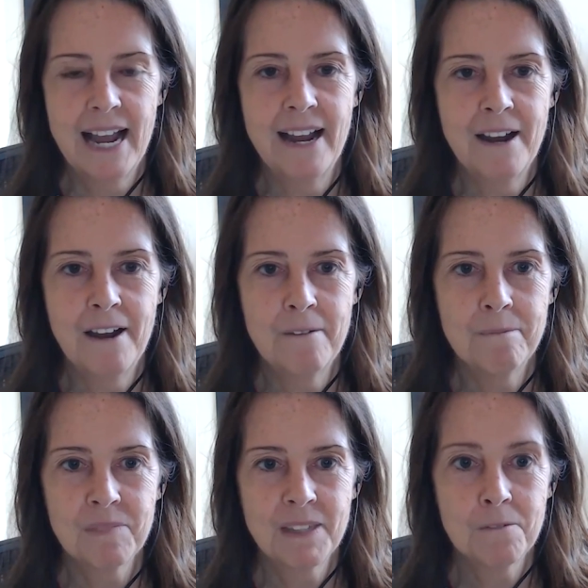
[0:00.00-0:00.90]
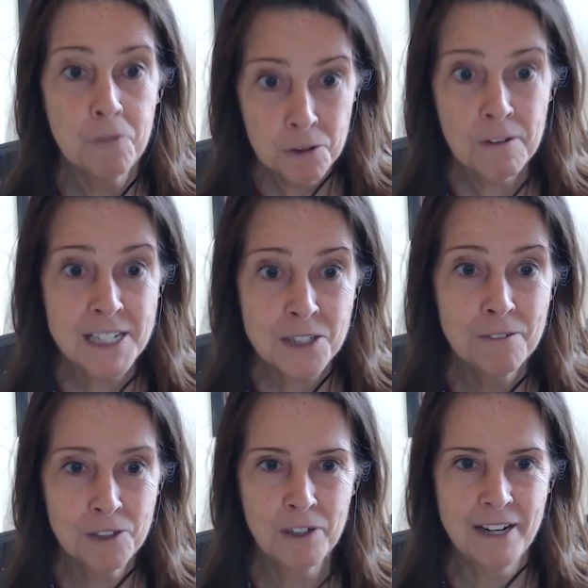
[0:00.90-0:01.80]
for the rest
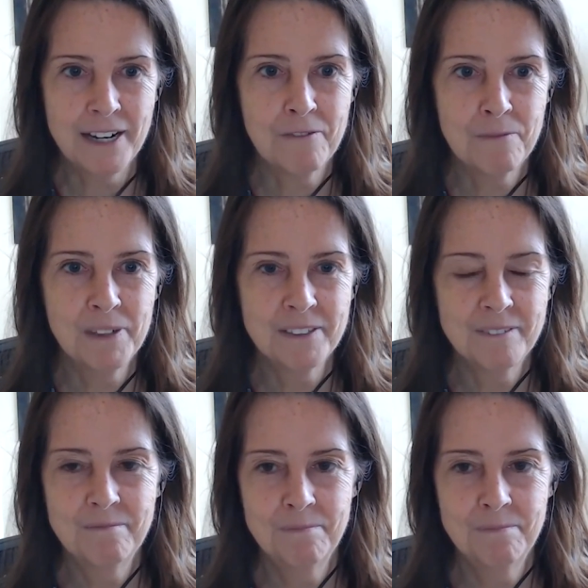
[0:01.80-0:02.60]
of your life, but